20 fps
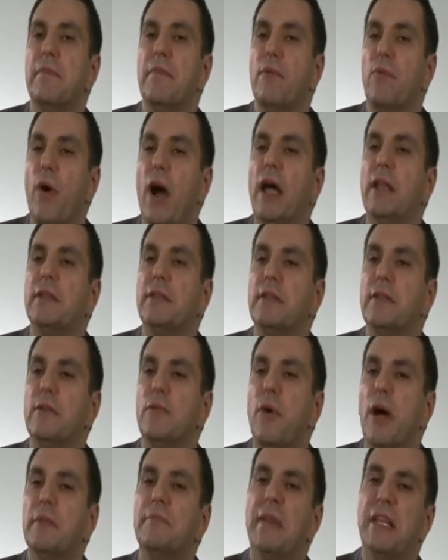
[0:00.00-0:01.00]

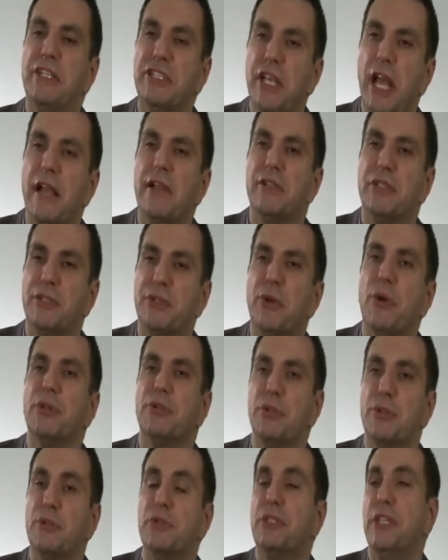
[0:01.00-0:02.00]
one big challenge is
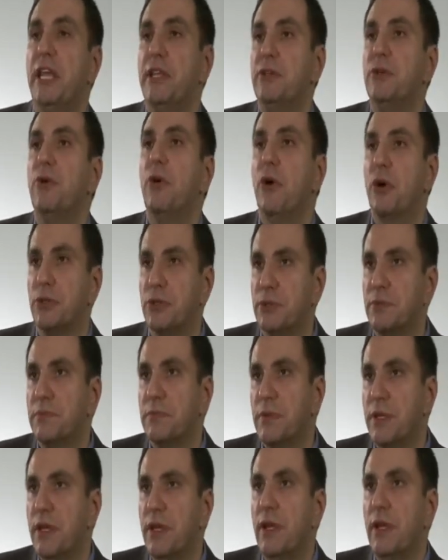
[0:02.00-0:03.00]
also to stay the course,
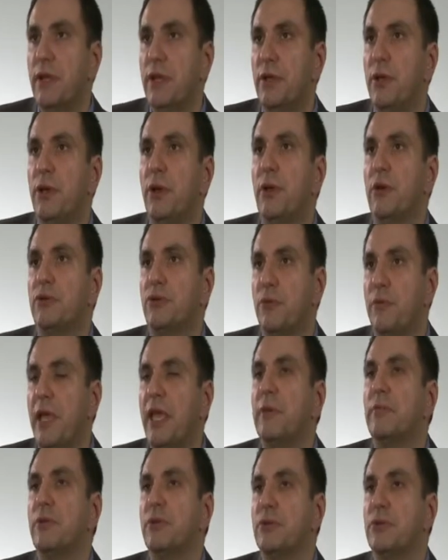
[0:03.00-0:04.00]
to be
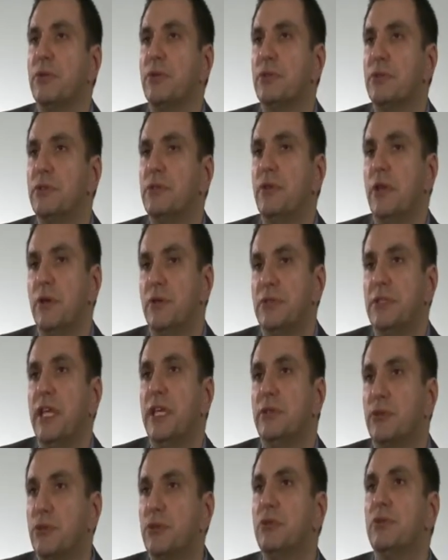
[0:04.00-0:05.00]
able to
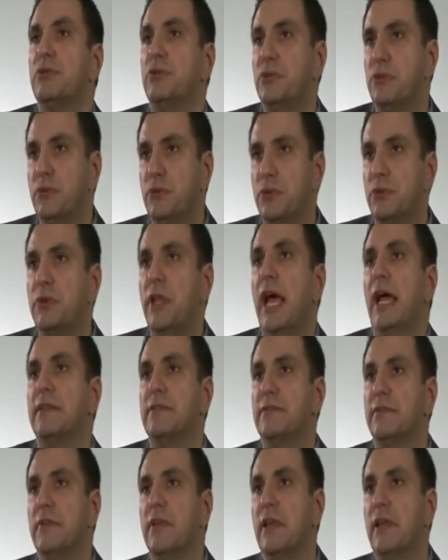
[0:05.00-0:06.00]
stay true to that
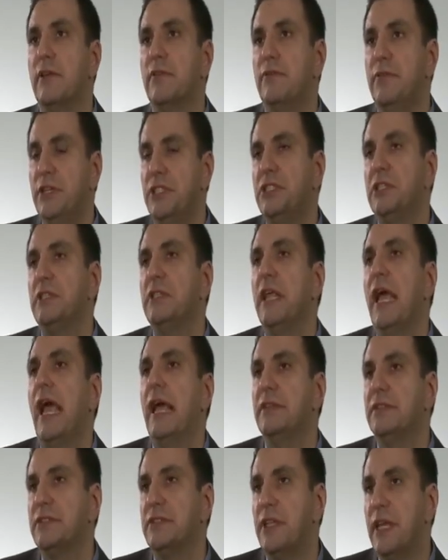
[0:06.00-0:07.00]
vision
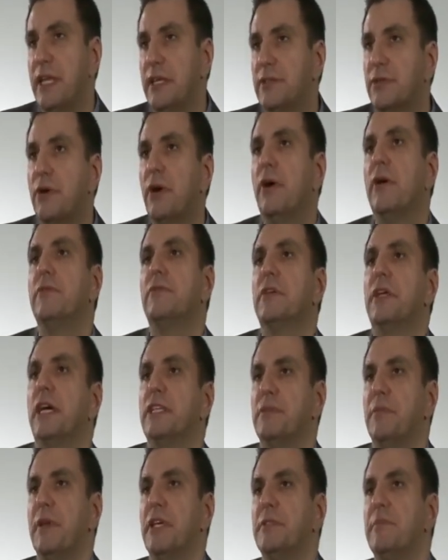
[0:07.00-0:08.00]
and state of the
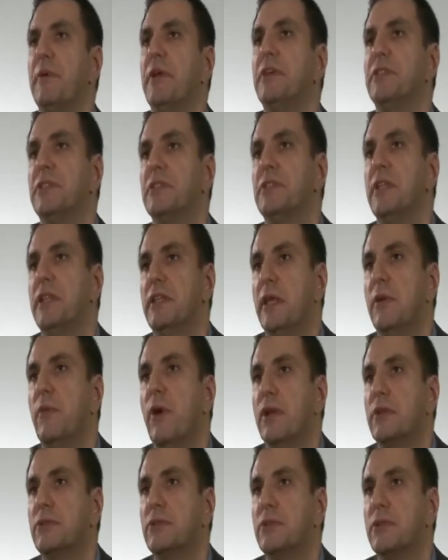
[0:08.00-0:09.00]
customer experiences that they
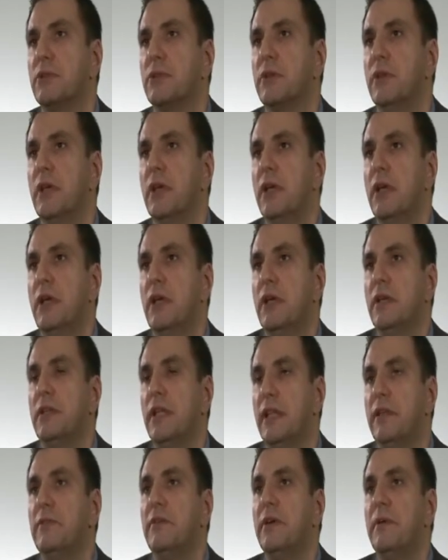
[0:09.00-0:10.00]
want to
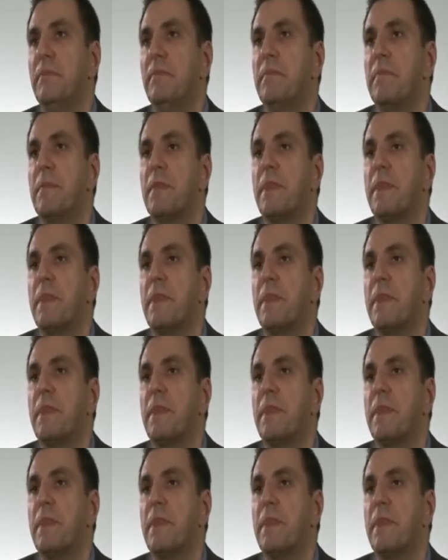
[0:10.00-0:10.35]
deliver.